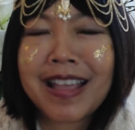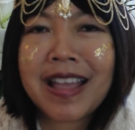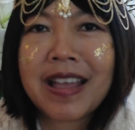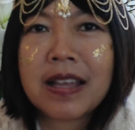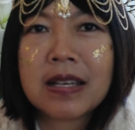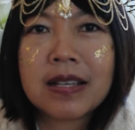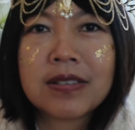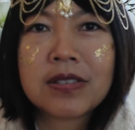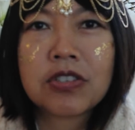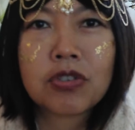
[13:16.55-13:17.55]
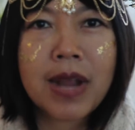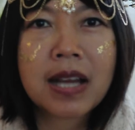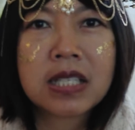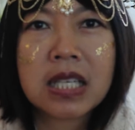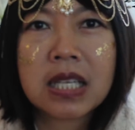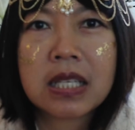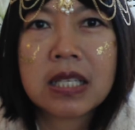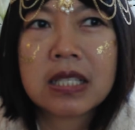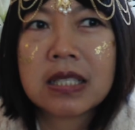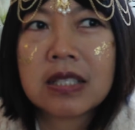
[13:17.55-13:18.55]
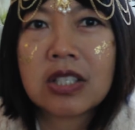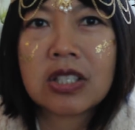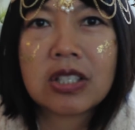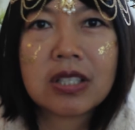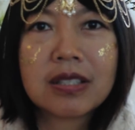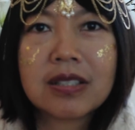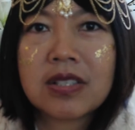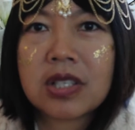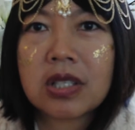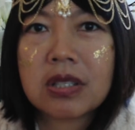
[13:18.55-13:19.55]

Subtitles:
and it's distracting, and then it doesn't,